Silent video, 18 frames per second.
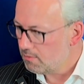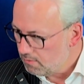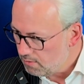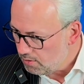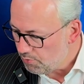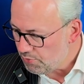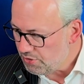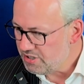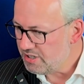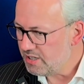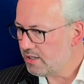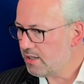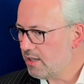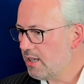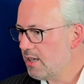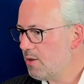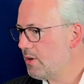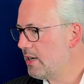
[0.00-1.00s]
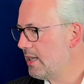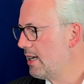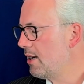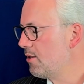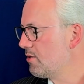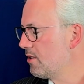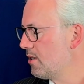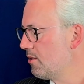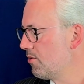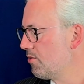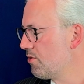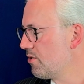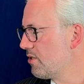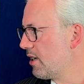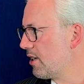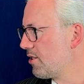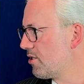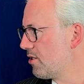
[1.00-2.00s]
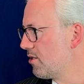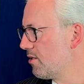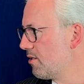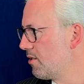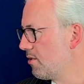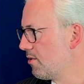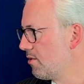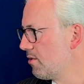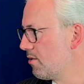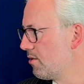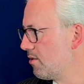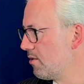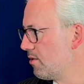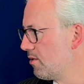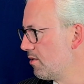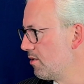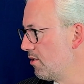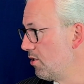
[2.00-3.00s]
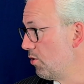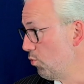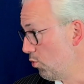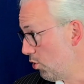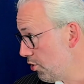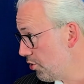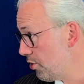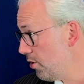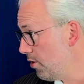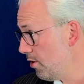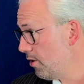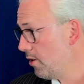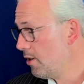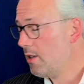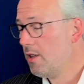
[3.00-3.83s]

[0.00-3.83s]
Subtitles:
Recently, we announced a transaction in Warsaw.